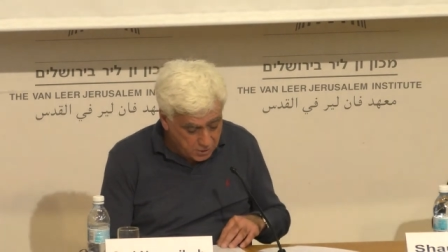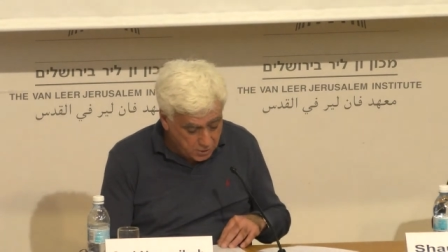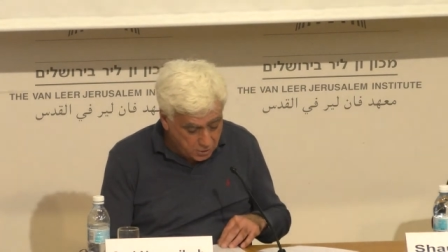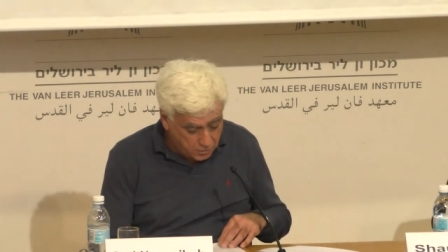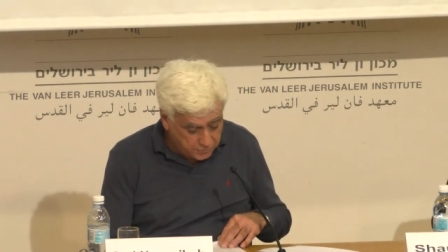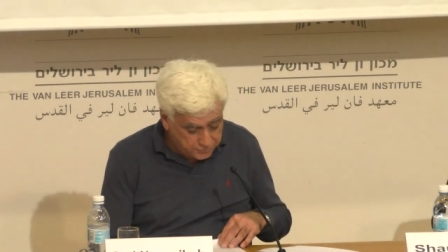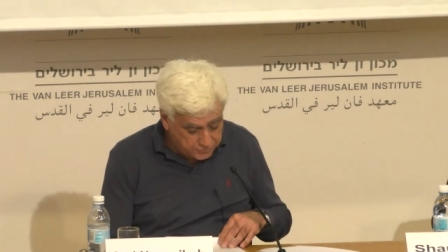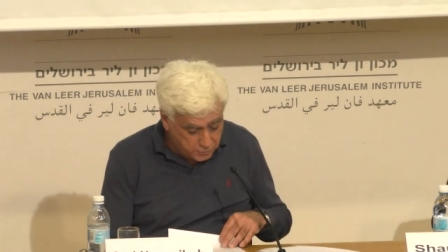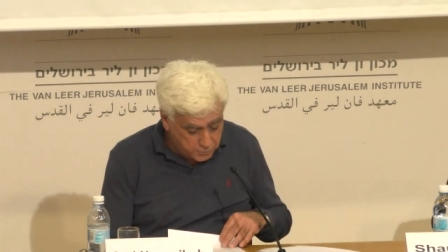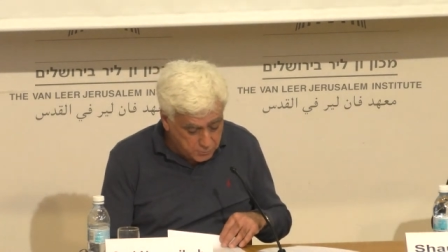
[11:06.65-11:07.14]

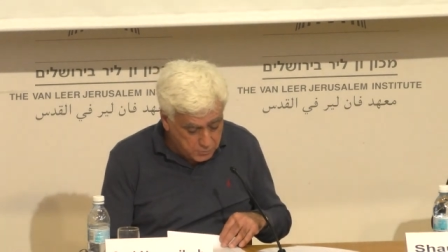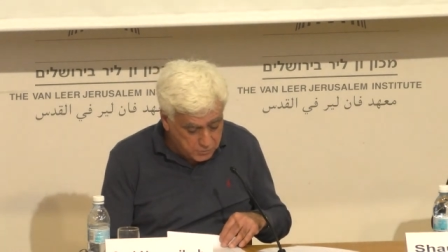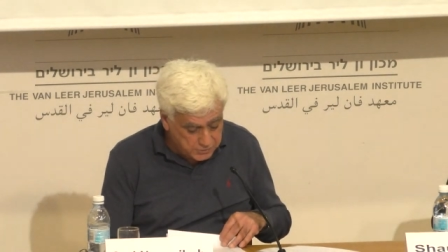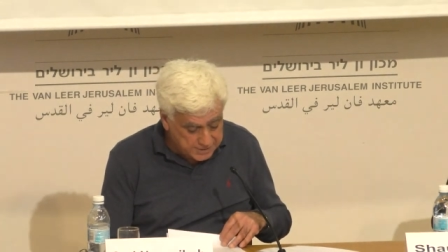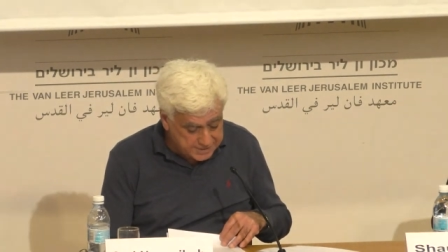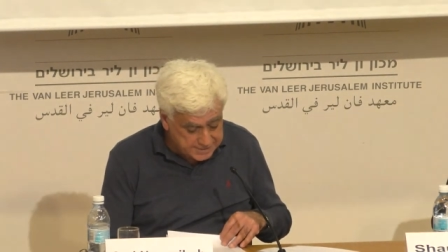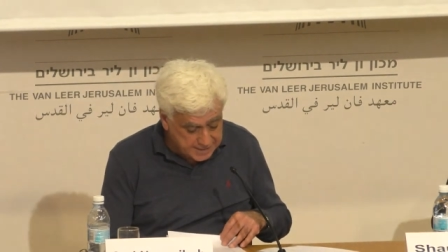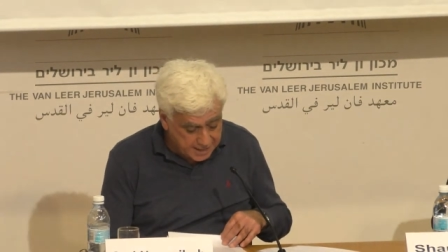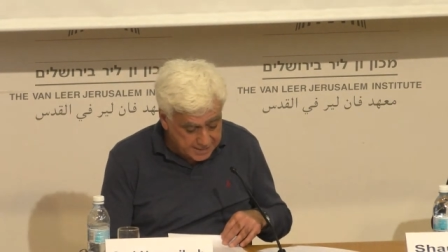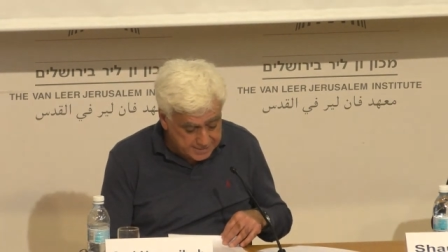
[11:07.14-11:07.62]
or for more
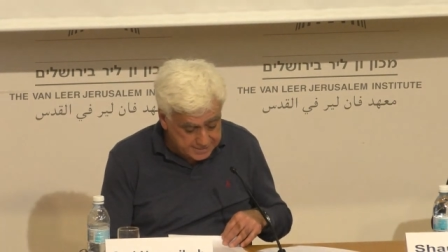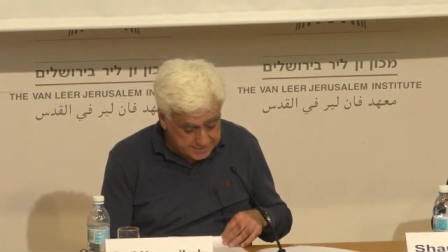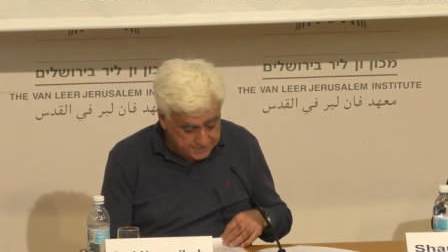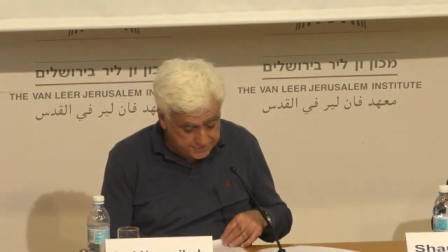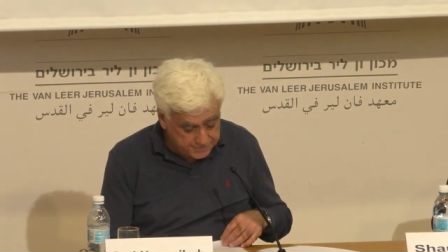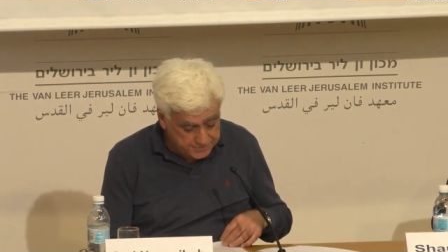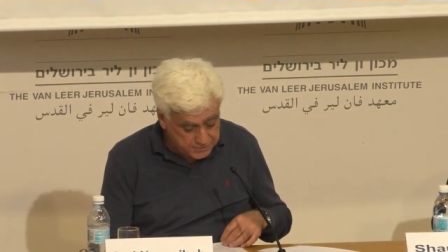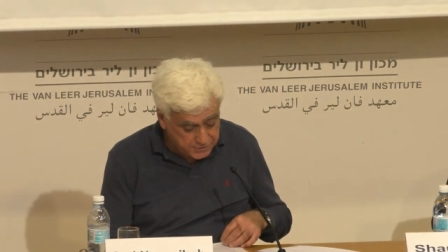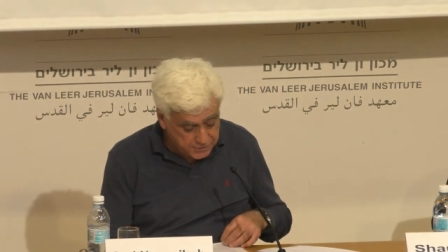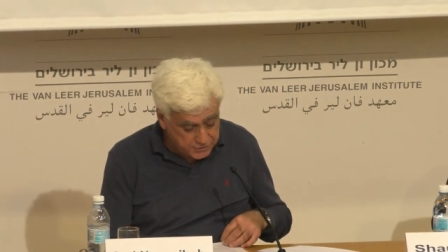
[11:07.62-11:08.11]

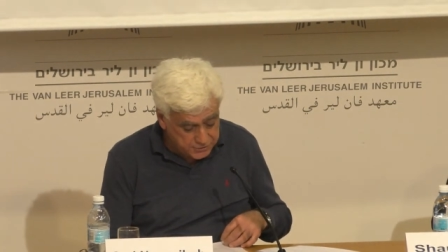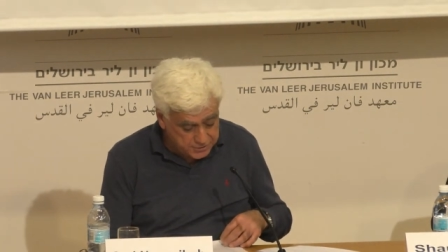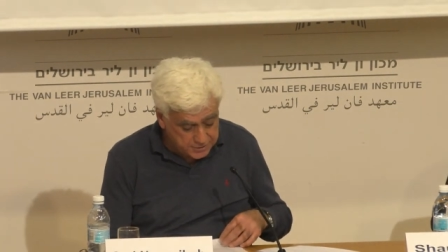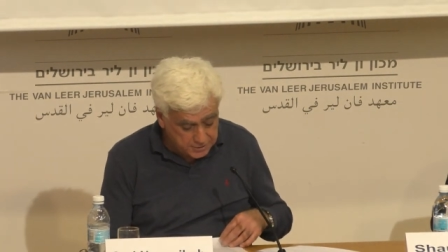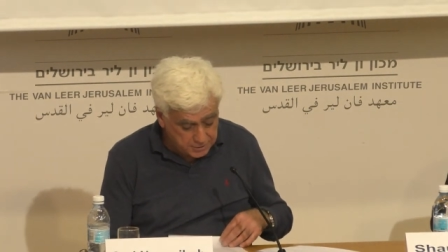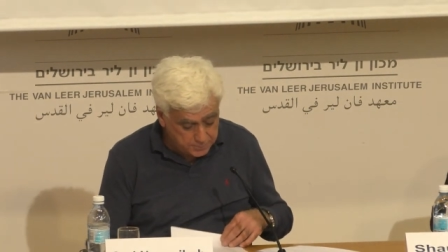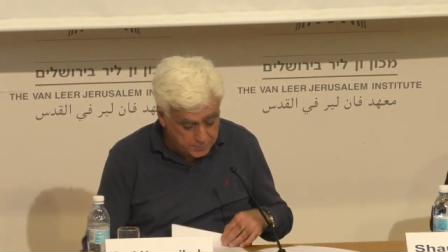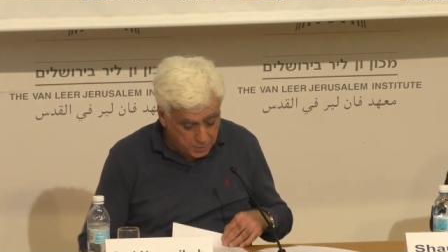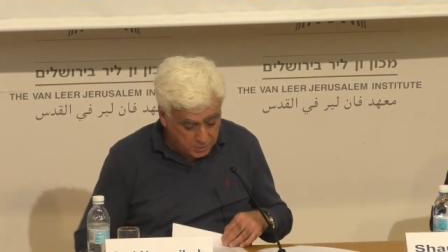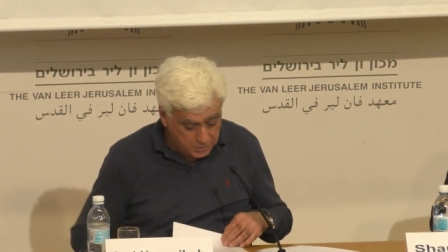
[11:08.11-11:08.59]
decisive
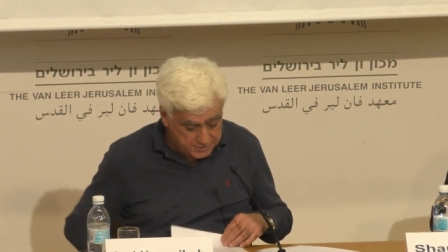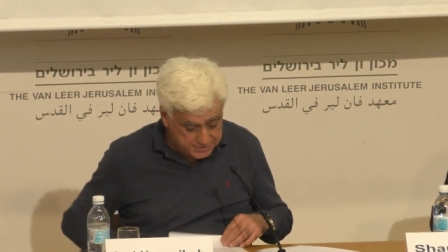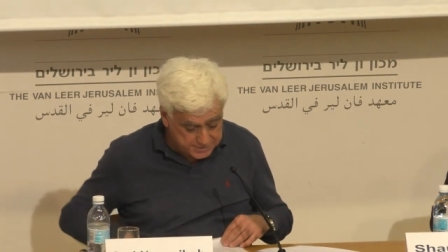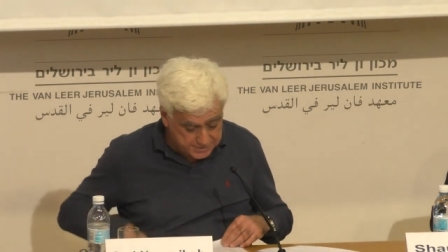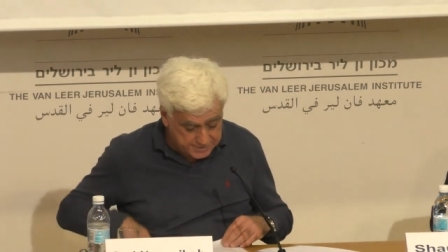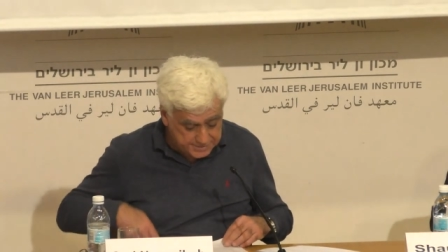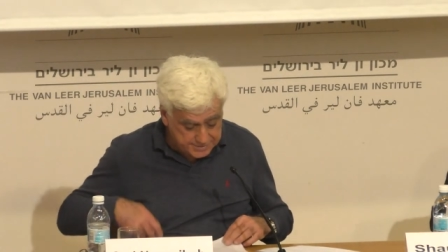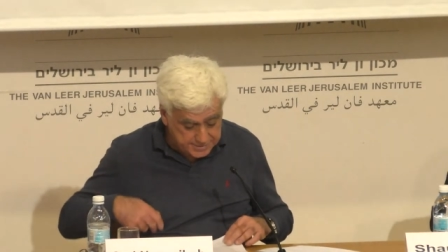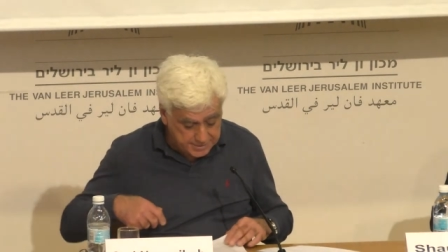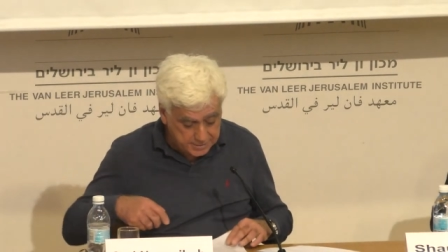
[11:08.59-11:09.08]
surgical
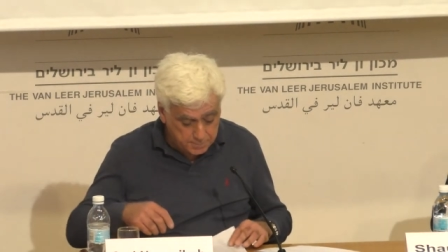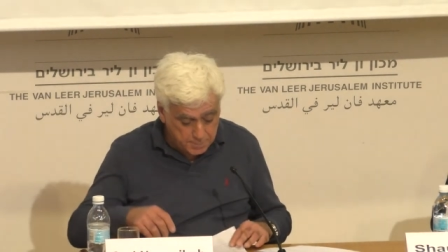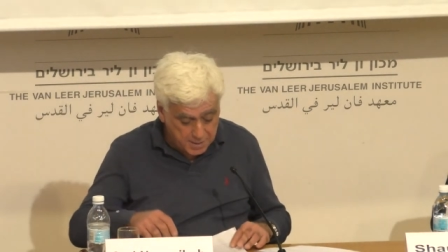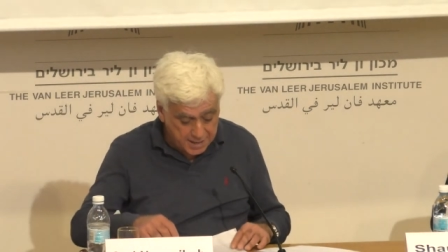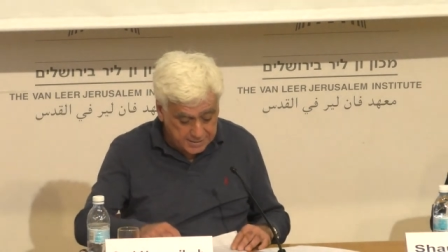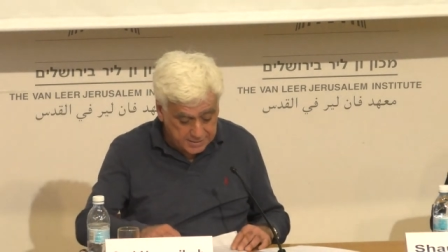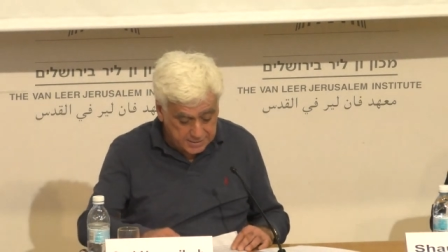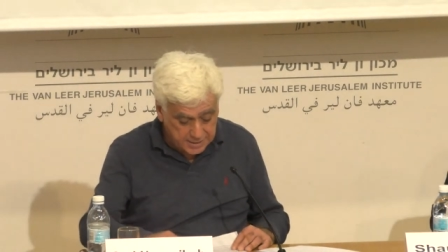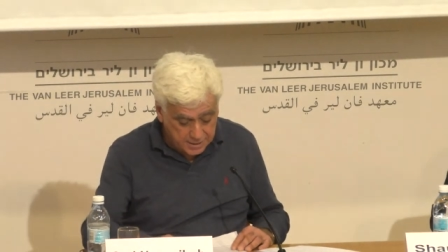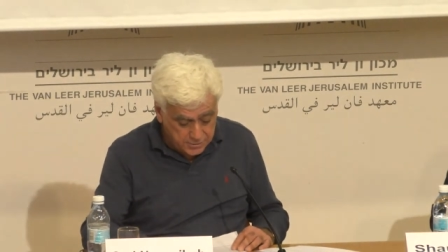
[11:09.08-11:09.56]
policies that
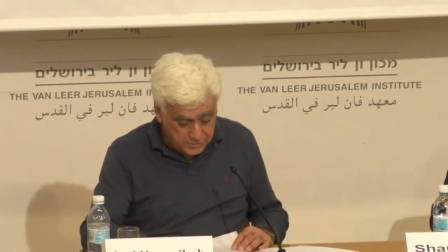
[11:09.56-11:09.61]
might